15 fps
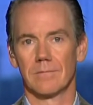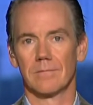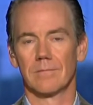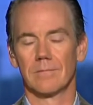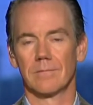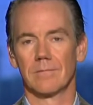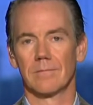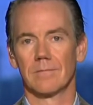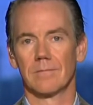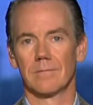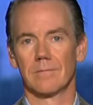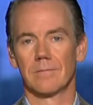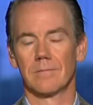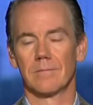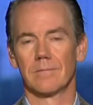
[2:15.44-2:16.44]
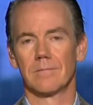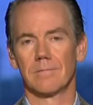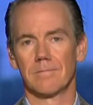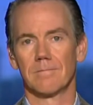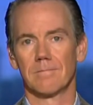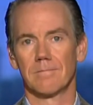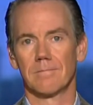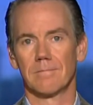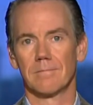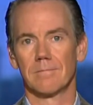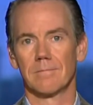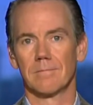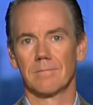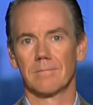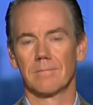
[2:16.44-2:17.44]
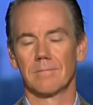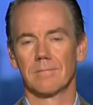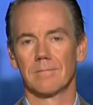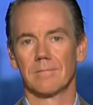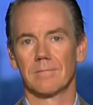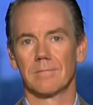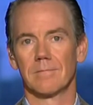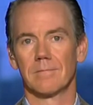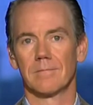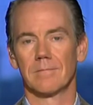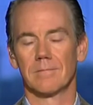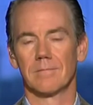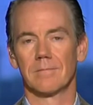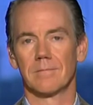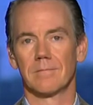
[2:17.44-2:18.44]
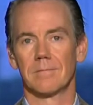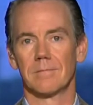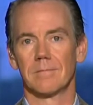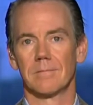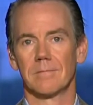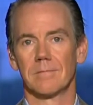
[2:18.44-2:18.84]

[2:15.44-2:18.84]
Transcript: (not speaking)